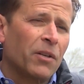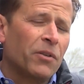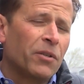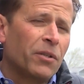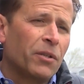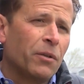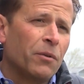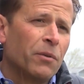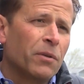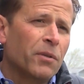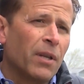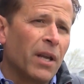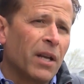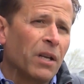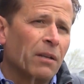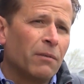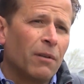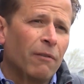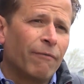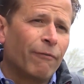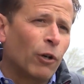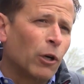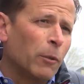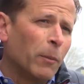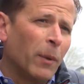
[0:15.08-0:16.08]
issues like
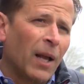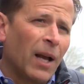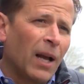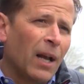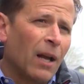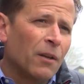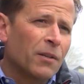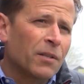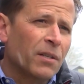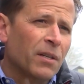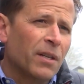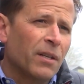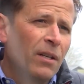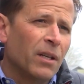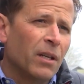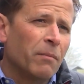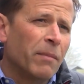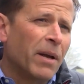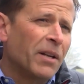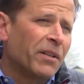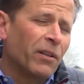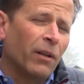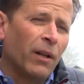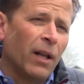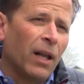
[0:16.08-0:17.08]
affordable housing and
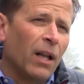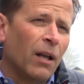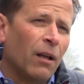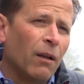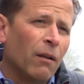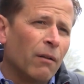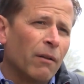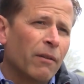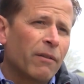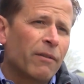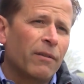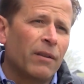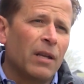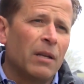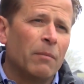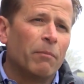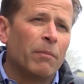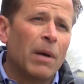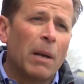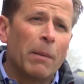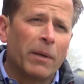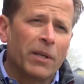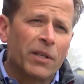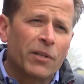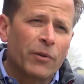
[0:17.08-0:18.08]
mental health and
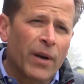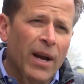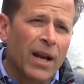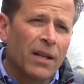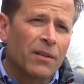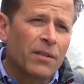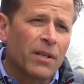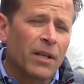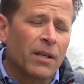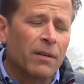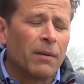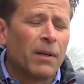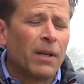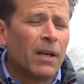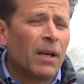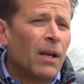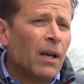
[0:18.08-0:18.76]
public transit,